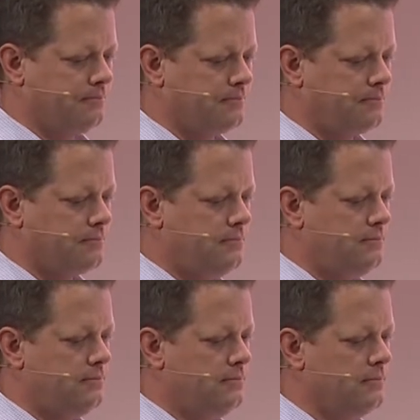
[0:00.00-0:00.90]

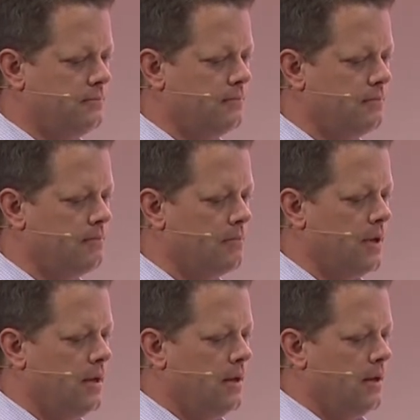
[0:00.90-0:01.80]

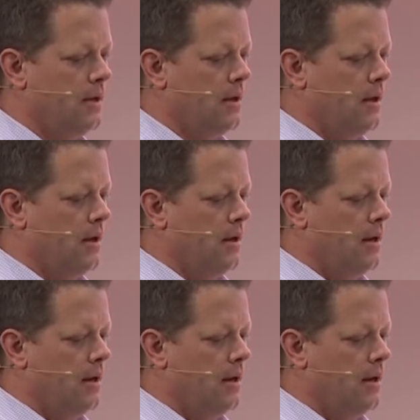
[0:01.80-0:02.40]
(silence)